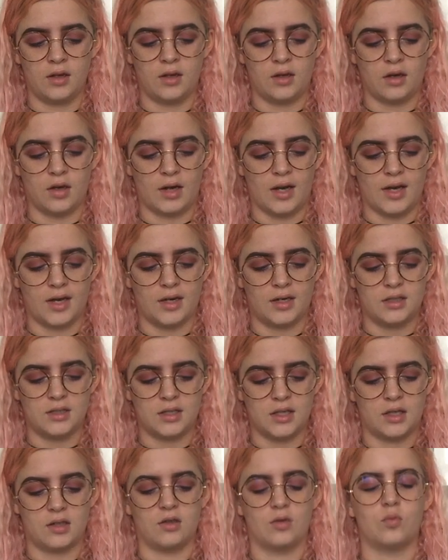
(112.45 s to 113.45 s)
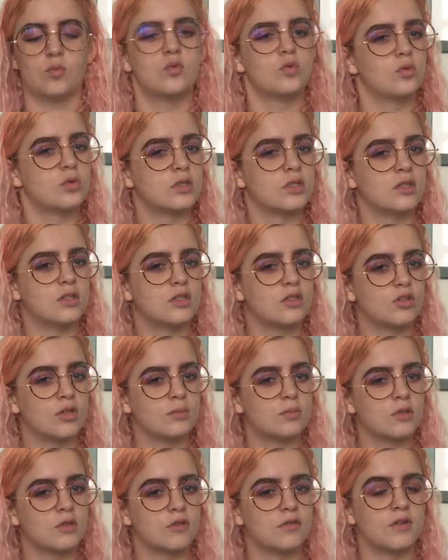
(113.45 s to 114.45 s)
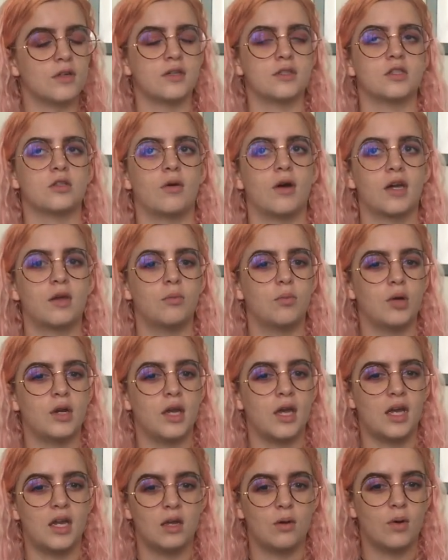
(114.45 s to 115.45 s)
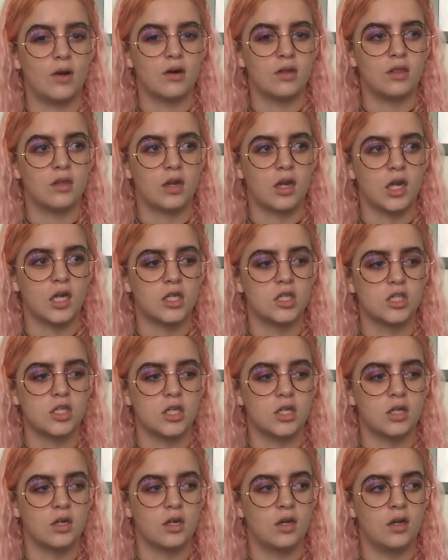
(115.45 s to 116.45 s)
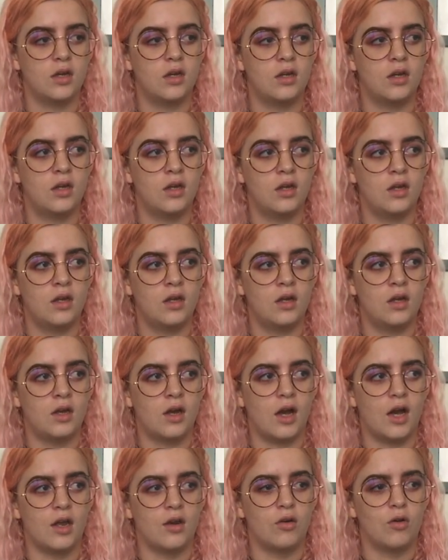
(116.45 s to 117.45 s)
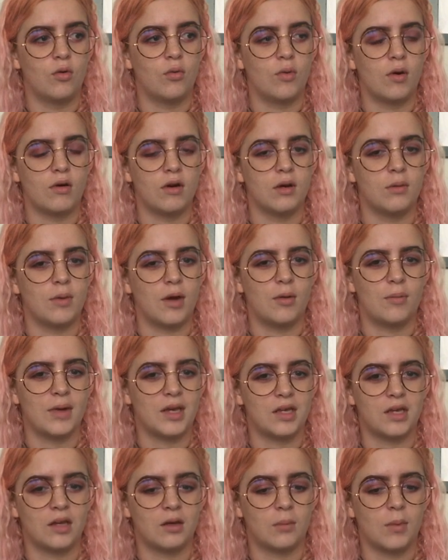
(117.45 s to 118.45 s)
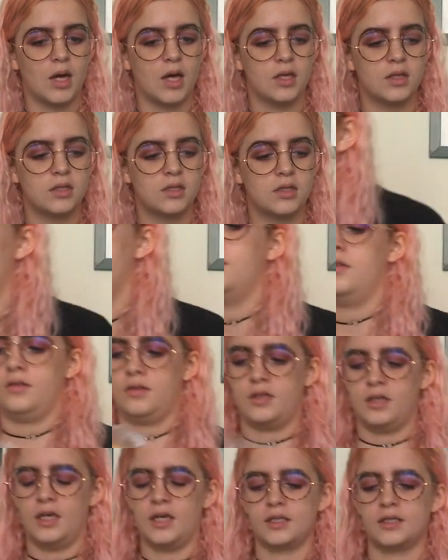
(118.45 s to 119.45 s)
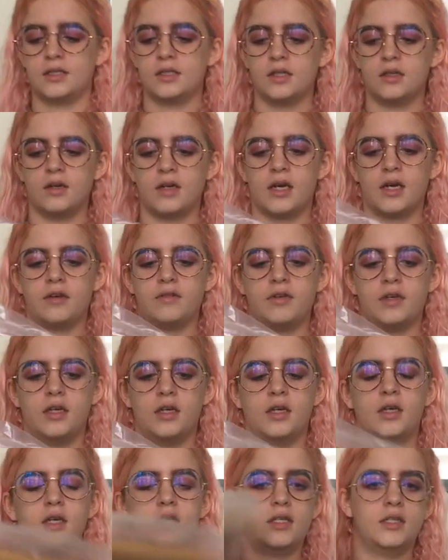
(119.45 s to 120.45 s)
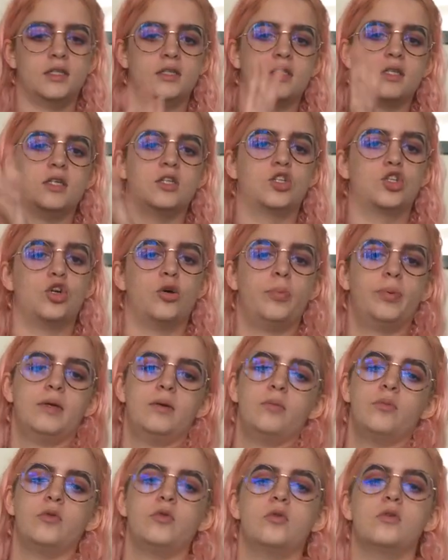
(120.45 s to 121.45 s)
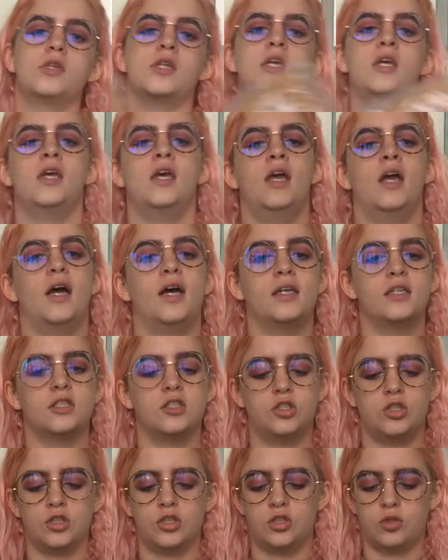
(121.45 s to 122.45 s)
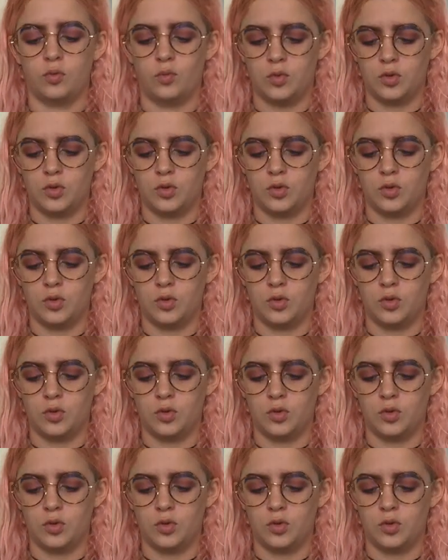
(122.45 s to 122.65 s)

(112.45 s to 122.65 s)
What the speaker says: collecting the water that drips off it, so I can put it anywhere in the kitchen and not worry about making a mess. The next thing I have here is a chopping board, and it's just a